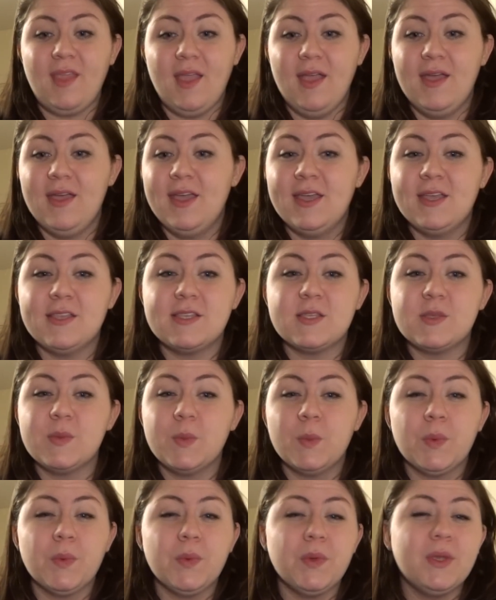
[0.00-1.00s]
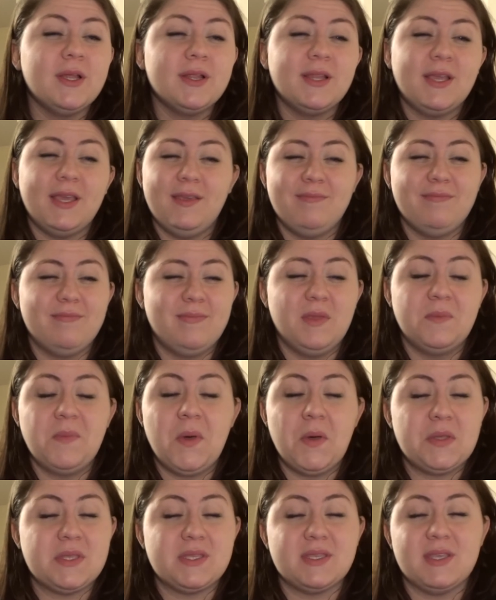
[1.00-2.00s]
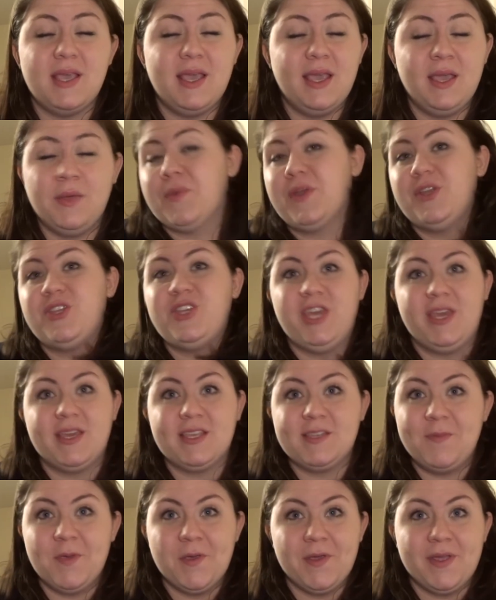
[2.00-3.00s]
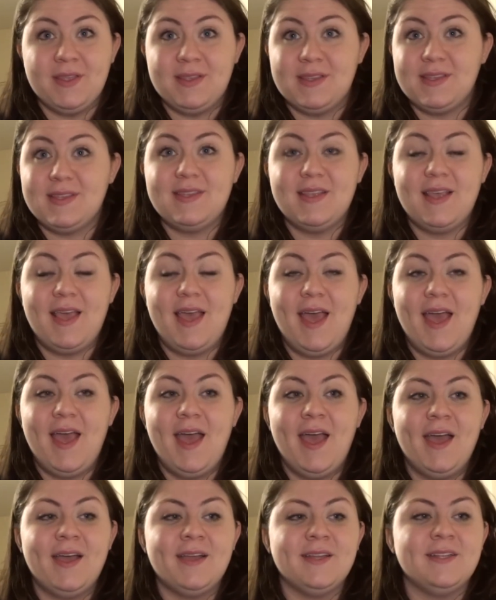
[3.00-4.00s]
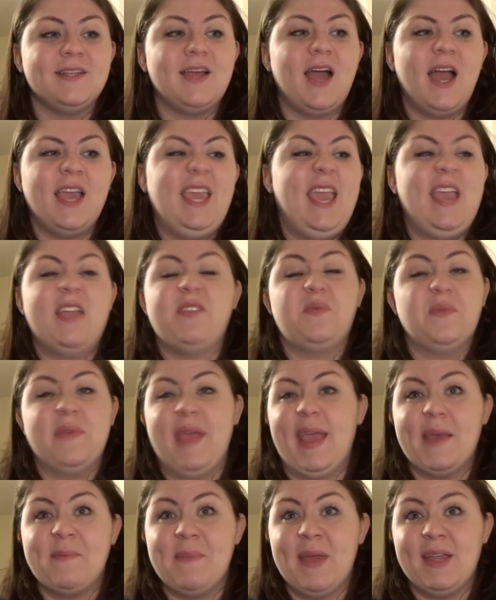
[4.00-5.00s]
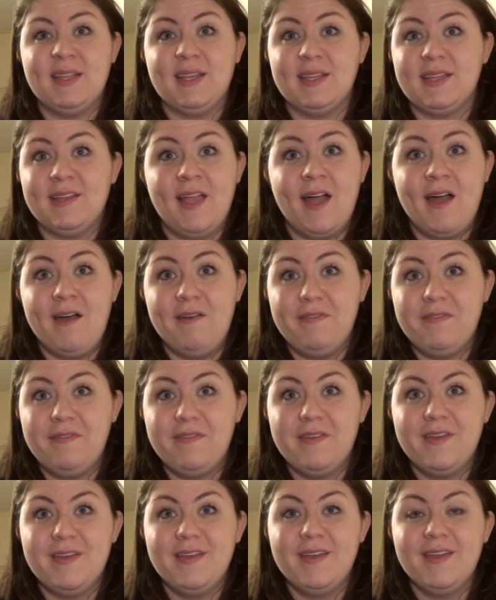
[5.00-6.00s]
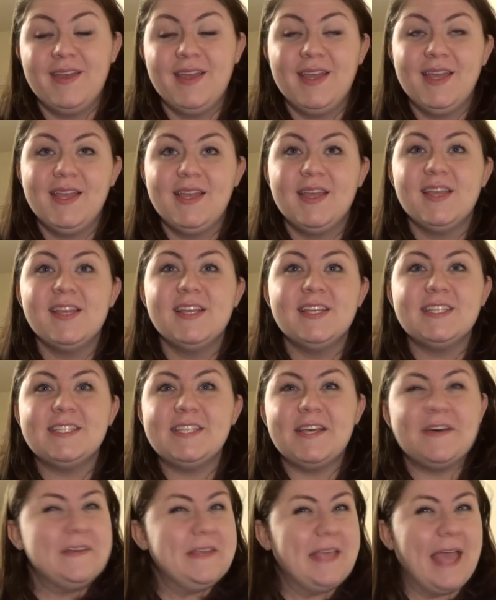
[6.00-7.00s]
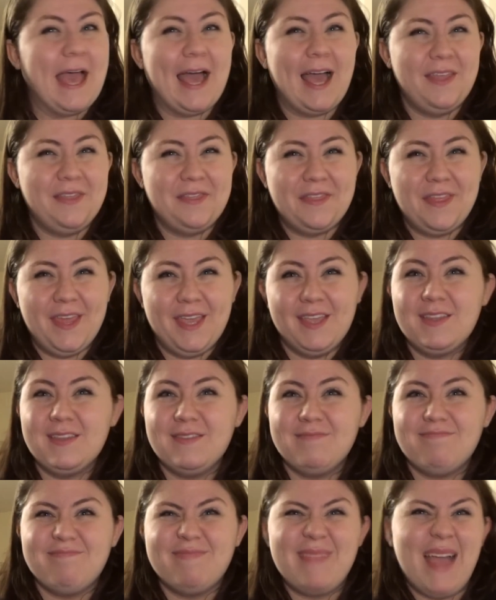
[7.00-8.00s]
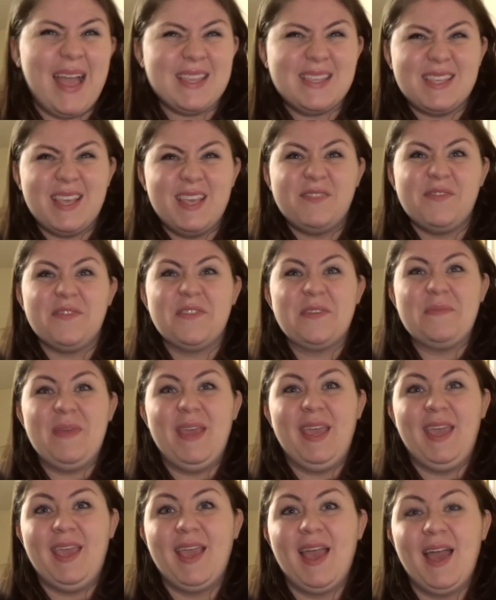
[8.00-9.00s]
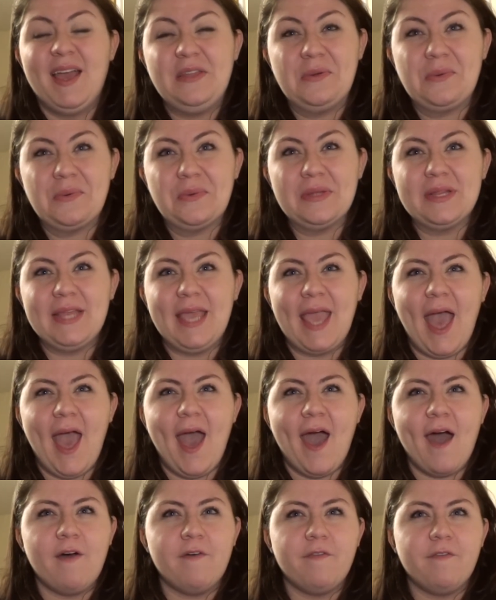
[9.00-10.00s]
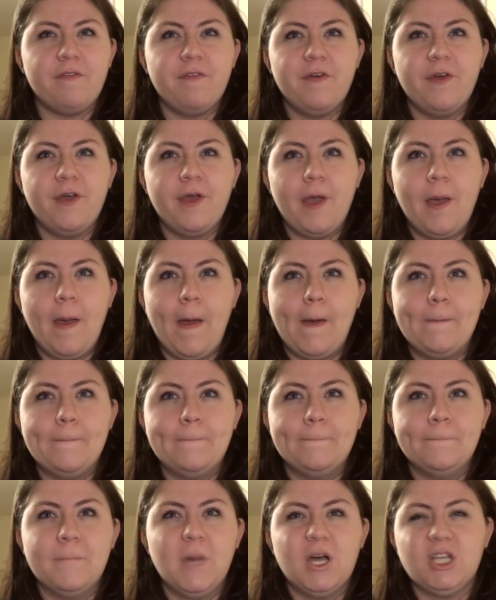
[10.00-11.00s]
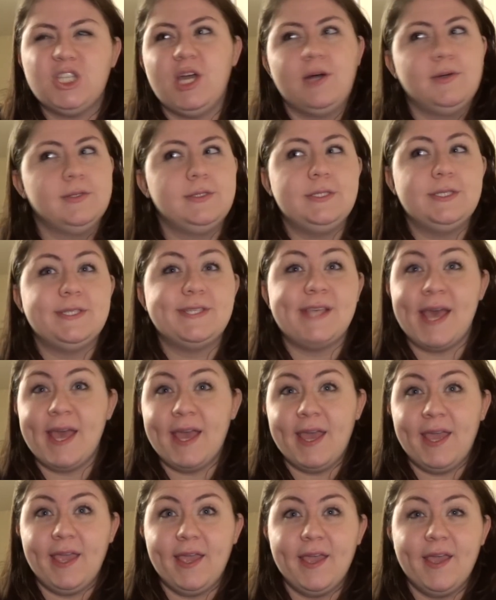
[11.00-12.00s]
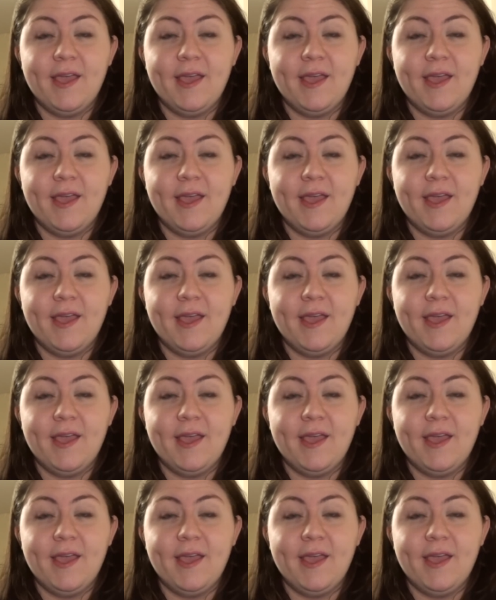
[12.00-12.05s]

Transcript: it's really the most enriching experience, and I can't recommend it enough. So, yeah, I think that's it for me. I don't really have much else to say